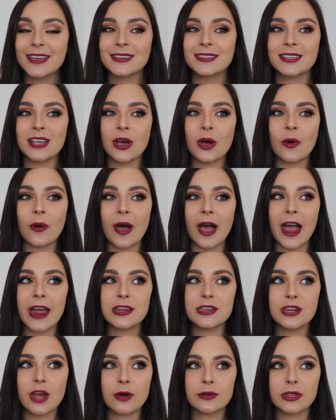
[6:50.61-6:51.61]
So
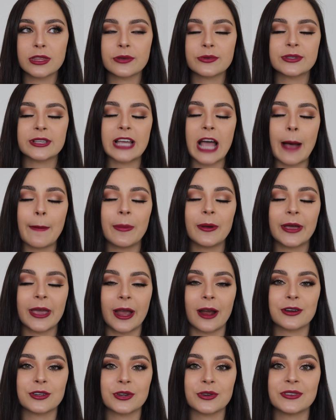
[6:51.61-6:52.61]
I know that there's a couple
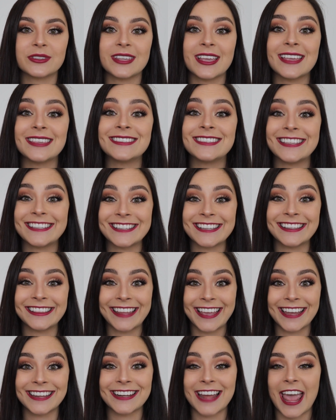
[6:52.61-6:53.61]
characters in
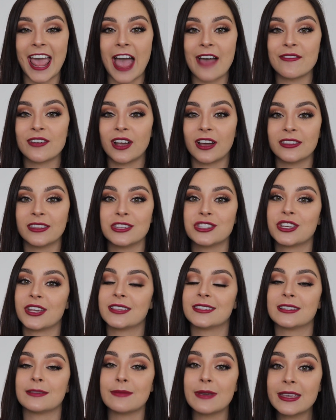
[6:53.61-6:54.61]
Disneyland I haven't gotten the
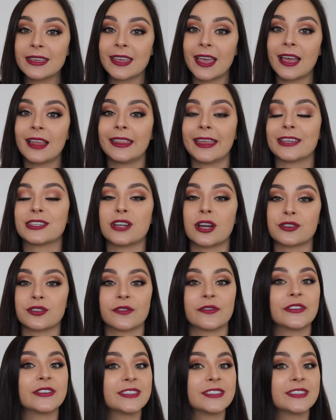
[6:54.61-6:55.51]
chance to meet yet, like Dr.